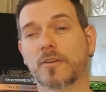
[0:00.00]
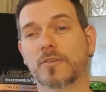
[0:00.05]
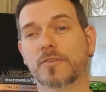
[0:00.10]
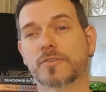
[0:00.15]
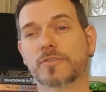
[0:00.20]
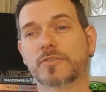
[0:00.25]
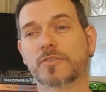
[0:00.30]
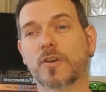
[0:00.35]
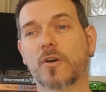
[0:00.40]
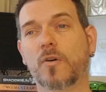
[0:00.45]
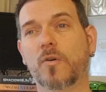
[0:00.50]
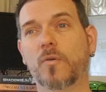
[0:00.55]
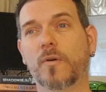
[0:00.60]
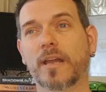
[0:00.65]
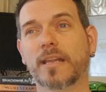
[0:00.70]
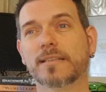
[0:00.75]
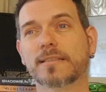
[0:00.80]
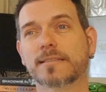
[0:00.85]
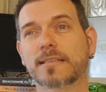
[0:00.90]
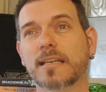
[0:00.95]
So
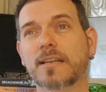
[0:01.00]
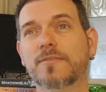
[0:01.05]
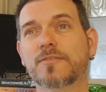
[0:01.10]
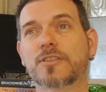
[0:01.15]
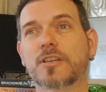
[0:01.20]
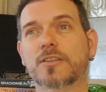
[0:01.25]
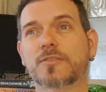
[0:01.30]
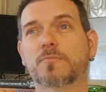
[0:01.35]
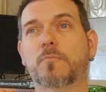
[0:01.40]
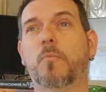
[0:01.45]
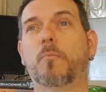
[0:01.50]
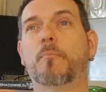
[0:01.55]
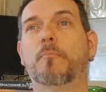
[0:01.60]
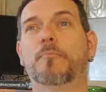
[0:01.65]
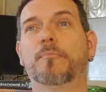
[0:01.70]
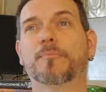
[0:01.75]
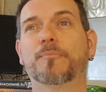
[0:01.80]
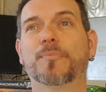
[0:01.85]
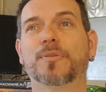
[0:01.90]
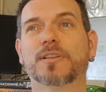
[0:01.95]
instead of just
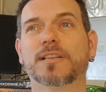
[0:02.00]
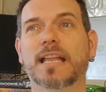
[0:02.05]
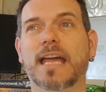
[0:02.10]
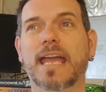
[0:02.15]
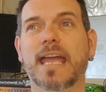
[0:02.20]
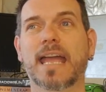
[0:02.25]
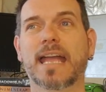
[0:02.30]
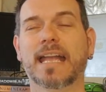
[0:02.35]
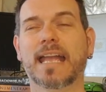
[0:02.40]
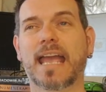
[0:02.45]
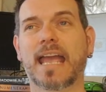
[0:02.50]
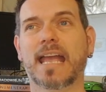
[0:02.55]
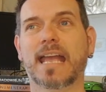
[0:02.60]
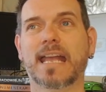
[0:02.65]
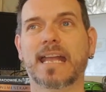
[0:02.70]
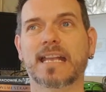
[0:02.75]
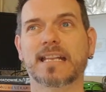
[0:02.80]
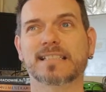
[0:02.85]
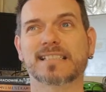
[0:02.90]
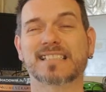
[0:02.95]
playing
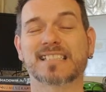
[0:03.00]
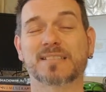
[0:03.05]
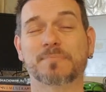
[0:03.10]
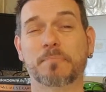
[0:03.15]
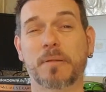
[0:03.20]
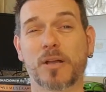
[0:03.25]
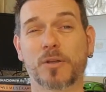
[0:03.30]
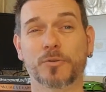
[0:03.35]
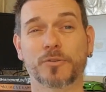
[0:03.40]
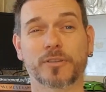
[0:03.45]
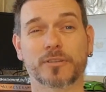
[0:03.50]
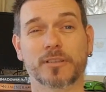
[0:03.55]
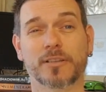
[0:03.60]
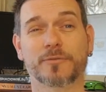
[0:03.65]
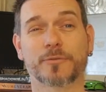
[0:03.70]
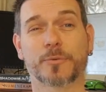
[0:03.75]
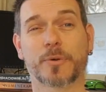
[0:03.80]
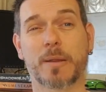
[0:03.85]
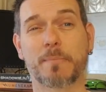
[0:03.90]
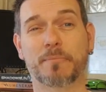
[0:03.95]
a spell
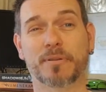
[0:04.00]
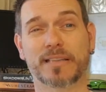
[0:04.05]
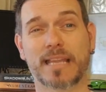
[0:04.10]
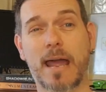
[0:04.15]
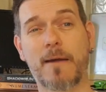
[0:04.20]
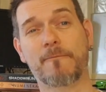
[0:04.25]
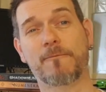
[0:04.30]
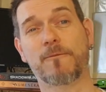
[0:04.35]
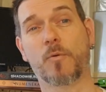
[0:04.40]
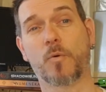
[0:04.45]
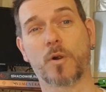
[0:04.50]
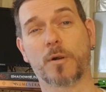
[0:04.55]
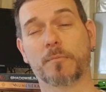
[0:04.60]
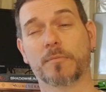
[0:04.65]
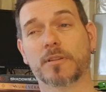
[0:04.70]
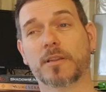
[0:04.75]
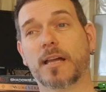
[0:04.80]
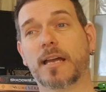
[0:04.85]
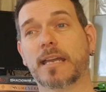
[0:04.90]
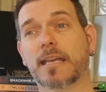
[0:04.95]
delivery
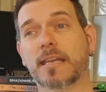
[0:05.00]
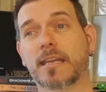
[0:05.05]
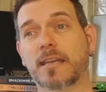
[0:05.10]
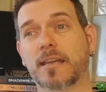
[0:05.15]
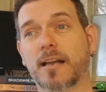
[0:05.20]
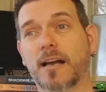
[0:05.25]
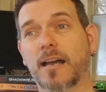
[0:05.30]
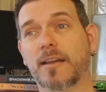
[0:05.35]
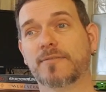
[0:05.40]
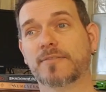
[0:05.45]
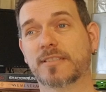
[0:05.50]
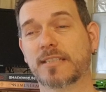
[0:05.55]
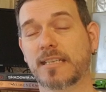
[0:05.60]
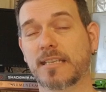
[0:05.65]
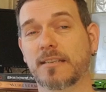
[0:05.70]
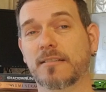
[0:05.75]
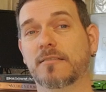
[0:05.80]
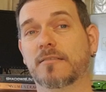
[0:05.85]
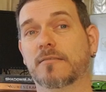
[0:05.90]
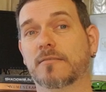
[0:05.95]
platform like I've
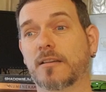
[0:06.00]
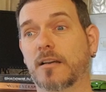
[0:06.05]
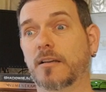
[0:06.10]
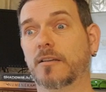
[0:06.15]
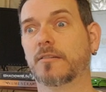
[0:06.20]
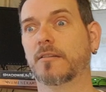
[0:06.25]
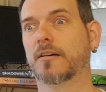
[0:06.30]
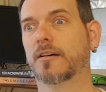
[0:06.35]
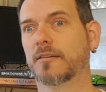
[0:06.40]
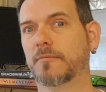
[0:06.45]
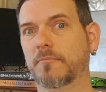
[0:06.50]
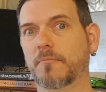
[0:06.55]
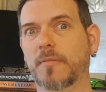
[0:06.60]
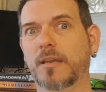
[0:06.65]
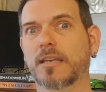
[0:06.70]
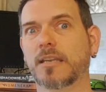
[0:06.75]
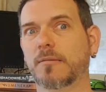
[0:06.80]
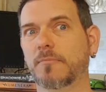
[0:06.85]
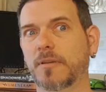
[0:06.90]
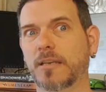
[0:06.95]
seen done on
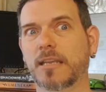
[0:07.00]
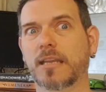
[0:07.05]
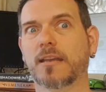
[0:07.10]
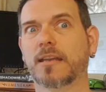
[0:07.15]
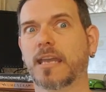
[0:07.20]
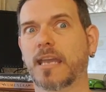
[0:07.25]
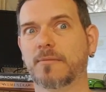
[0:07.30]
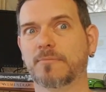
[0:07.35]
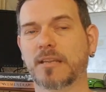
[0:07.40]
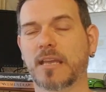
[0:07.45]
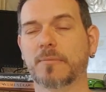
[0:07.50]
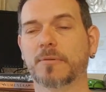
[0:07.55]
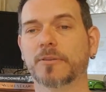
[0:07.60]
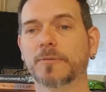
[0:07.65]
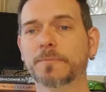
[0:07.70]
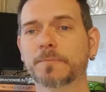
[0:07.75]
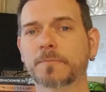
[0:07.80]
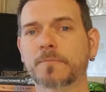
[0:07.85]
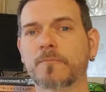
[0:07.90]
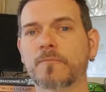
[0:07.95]
many a game table,